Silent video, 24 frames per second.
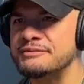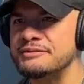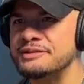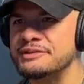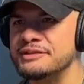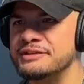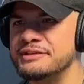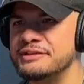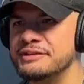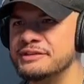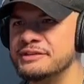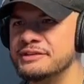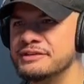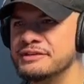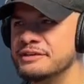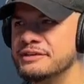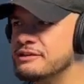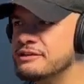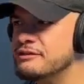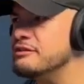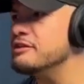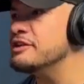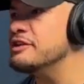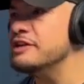Oh, okay. Right.
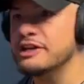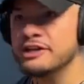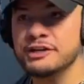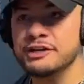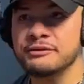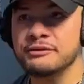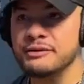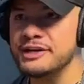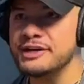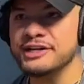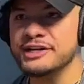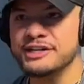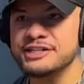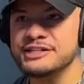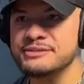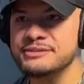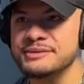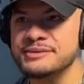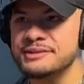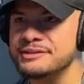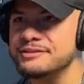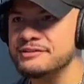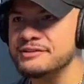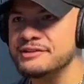Oh, but that you ran against
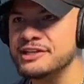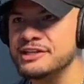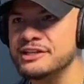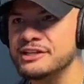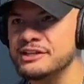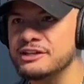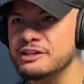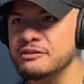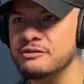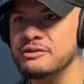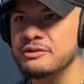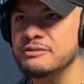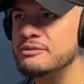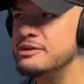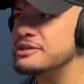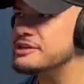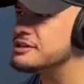me. Like, mm. At the months.